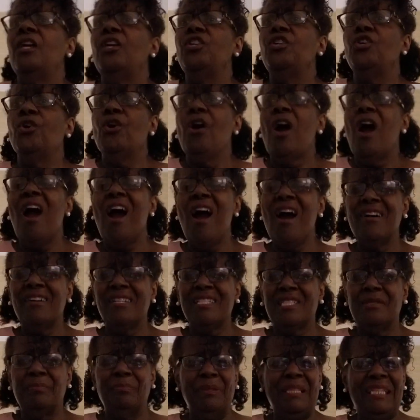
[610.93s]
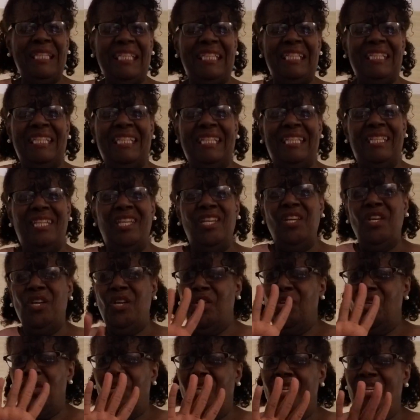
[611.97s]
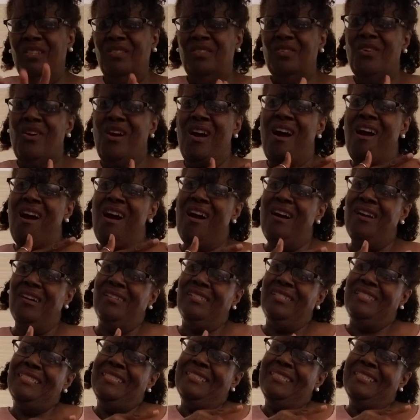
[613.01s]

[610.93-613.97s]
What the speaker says: Your heart's bleeding. Your heart